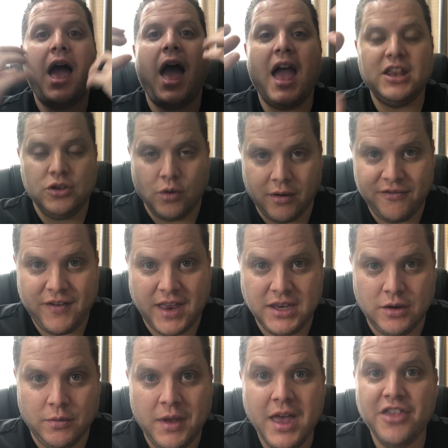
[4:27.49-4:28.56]
at your
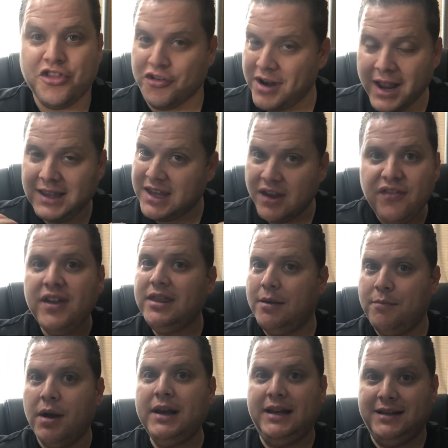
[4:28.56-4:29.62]
venue. They're not giving
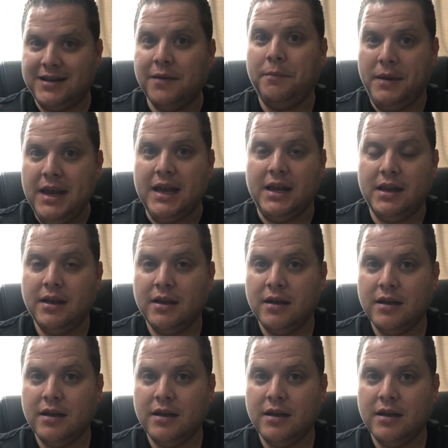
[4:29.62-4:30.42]
the money to me,